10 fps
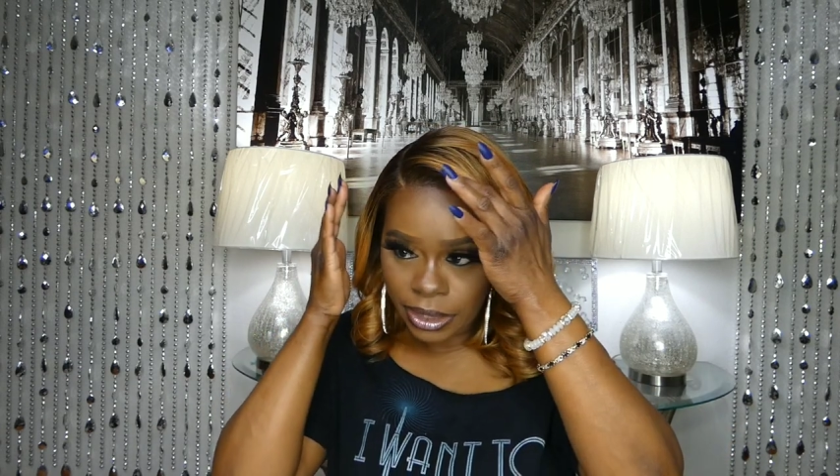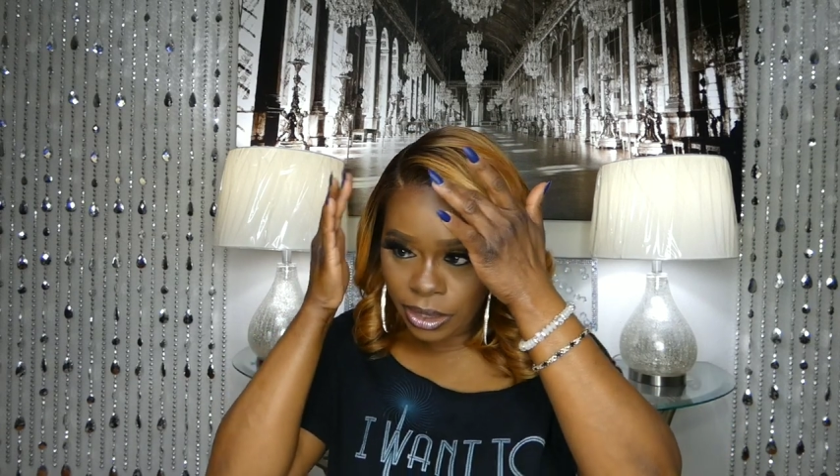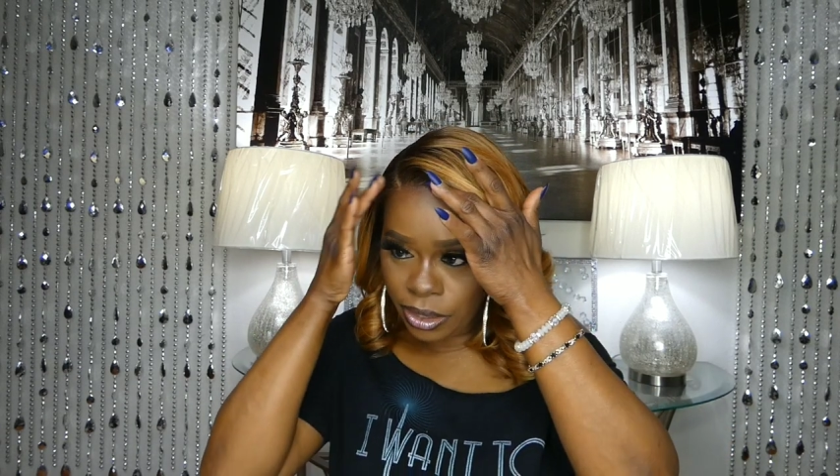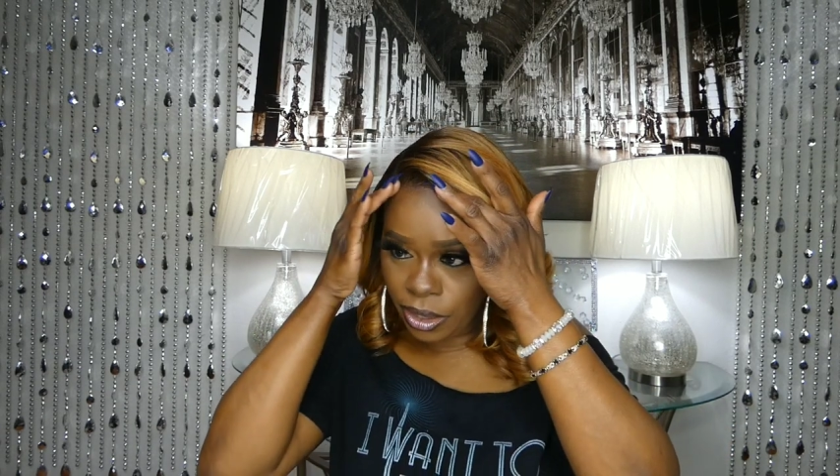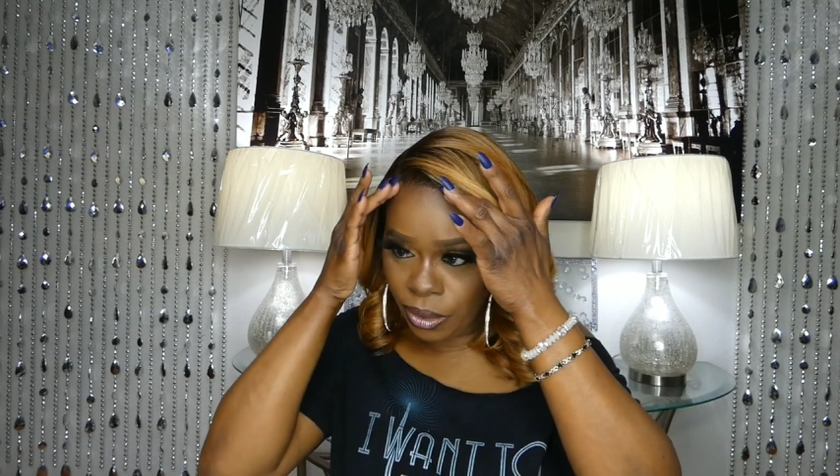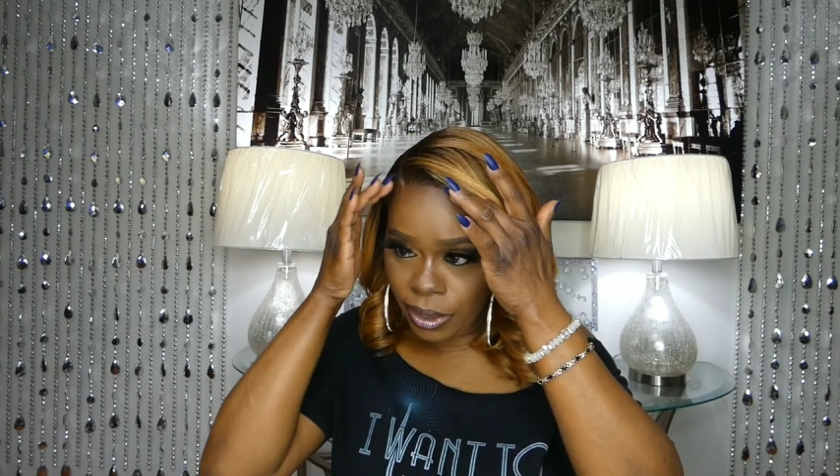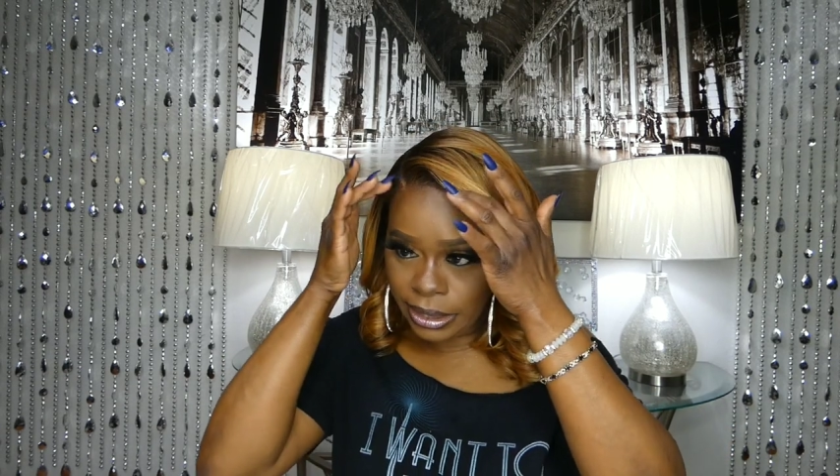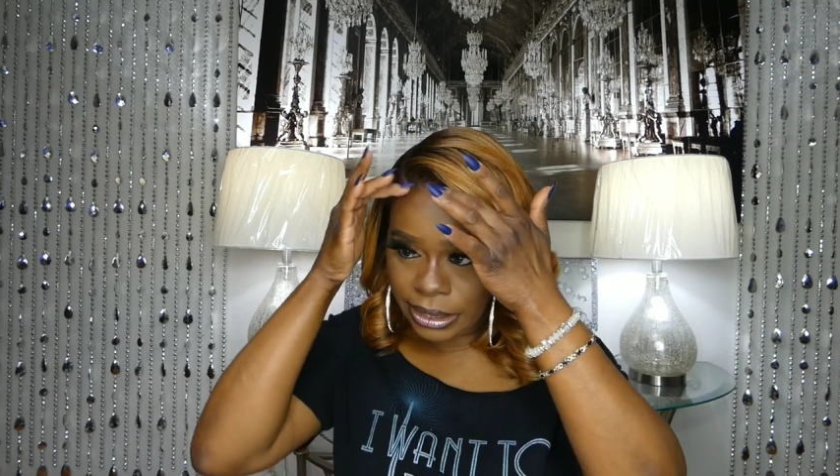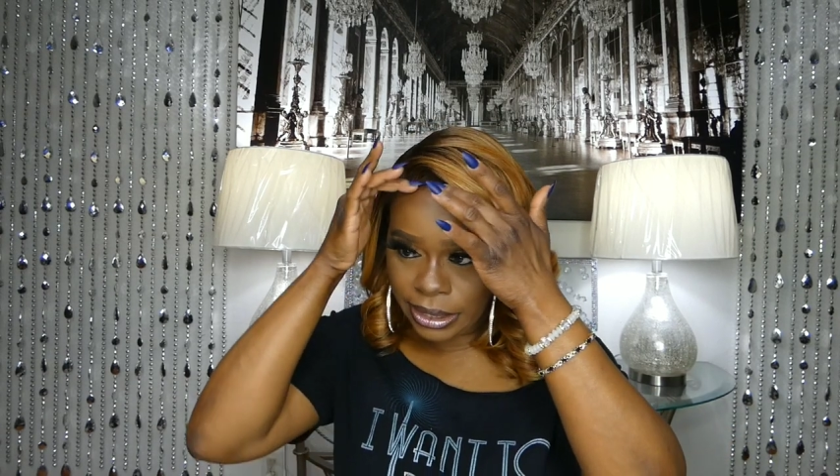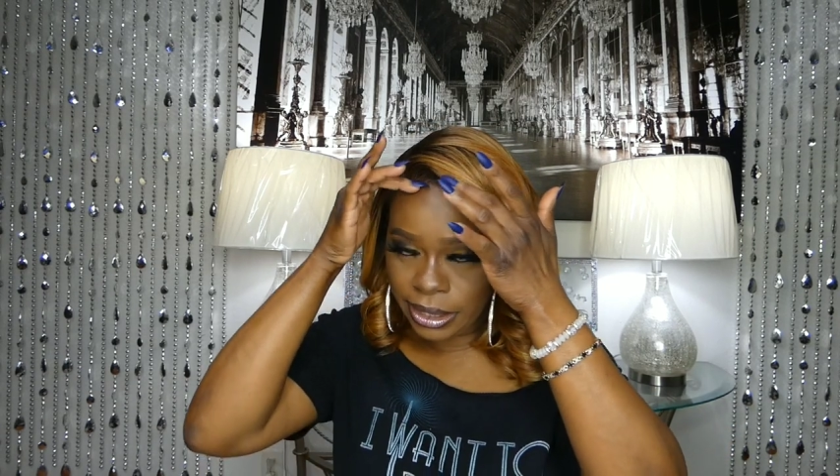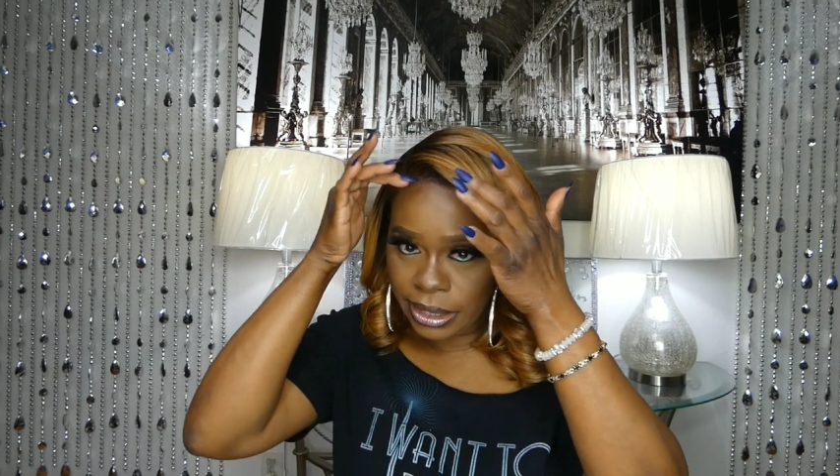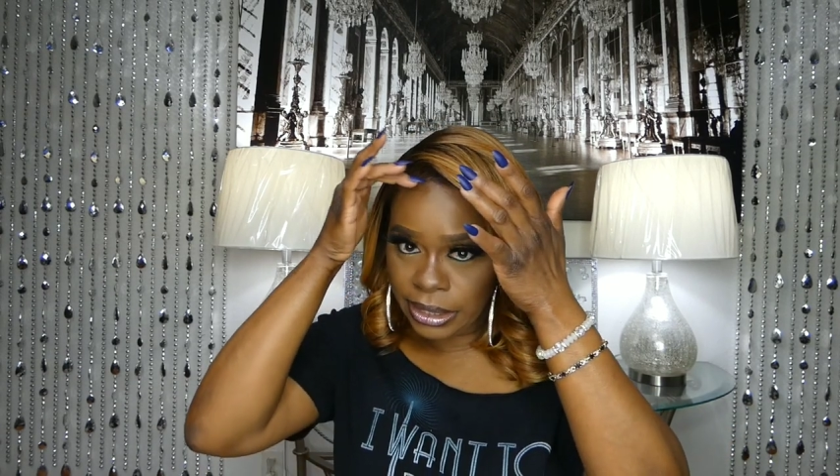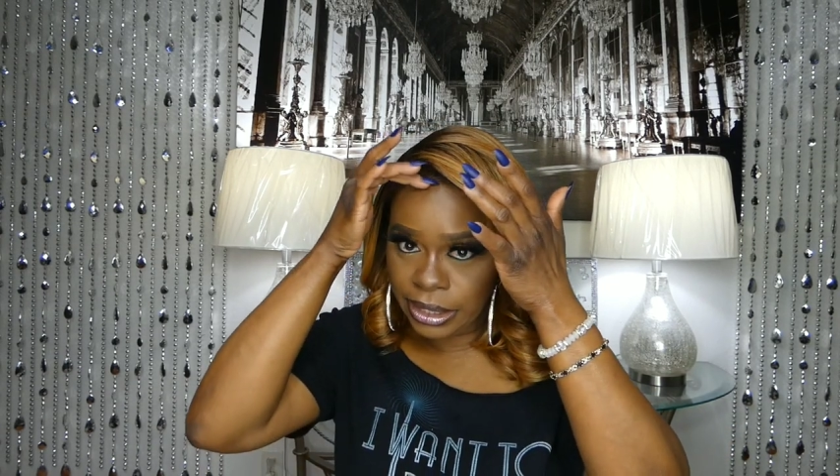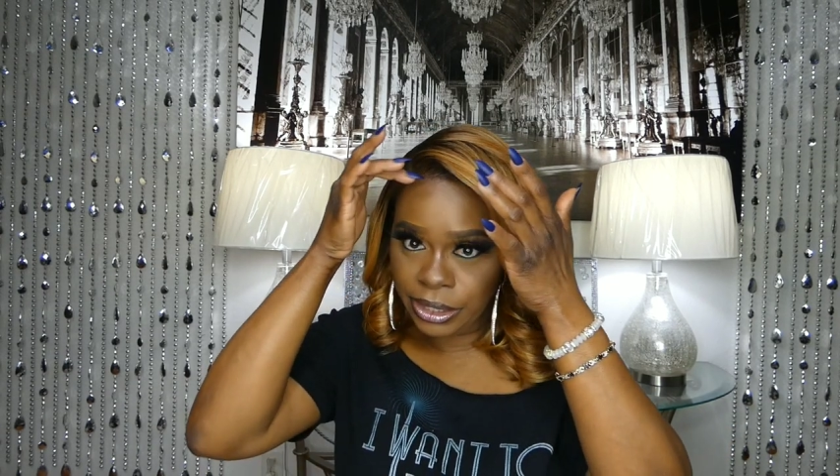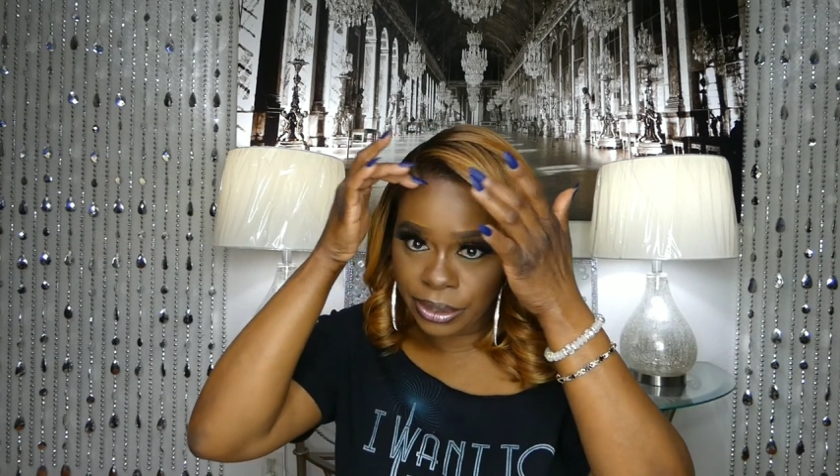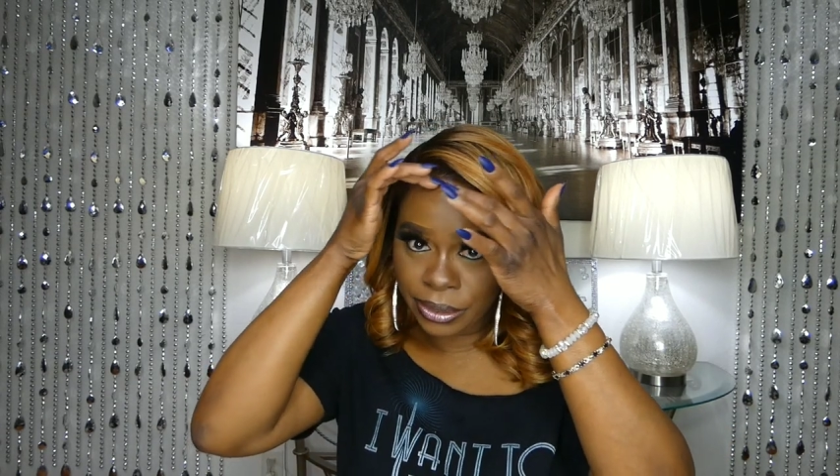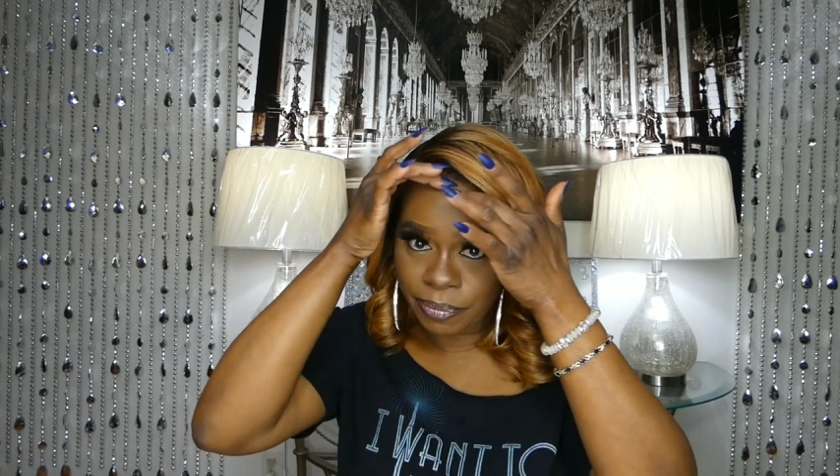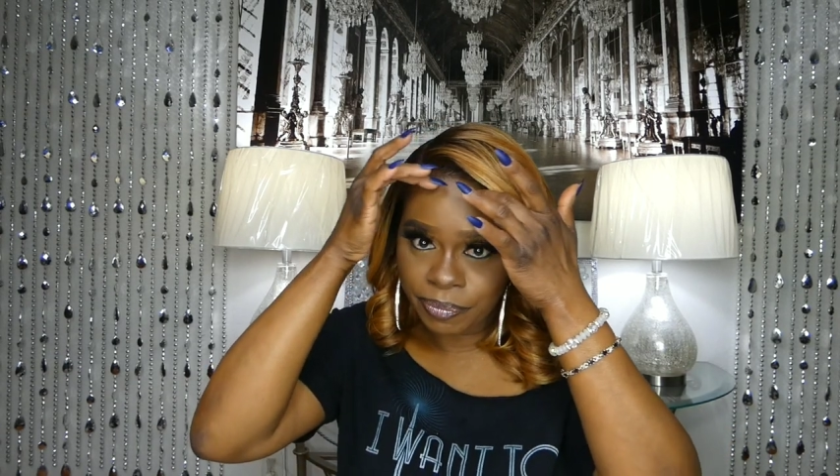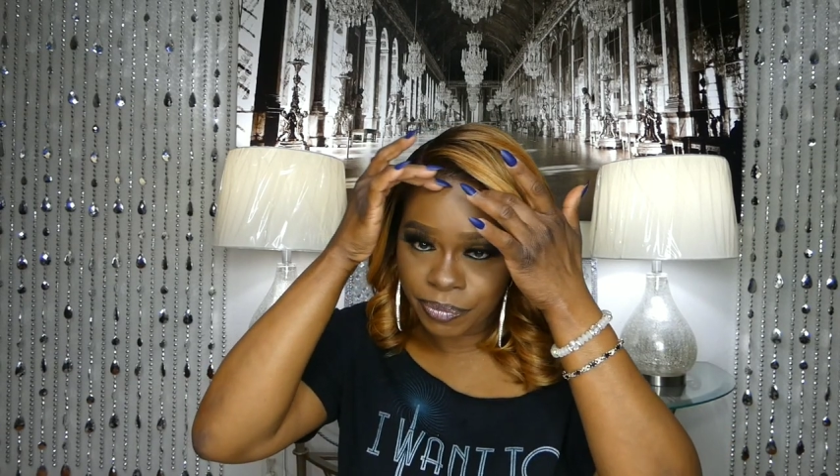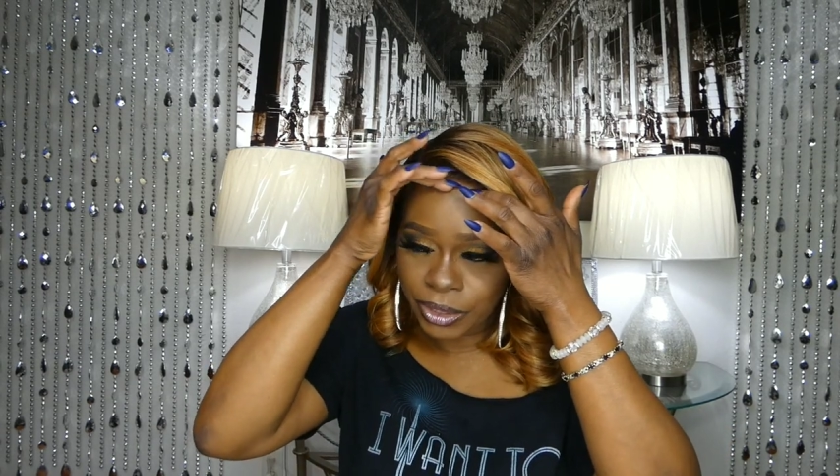I did cut in here,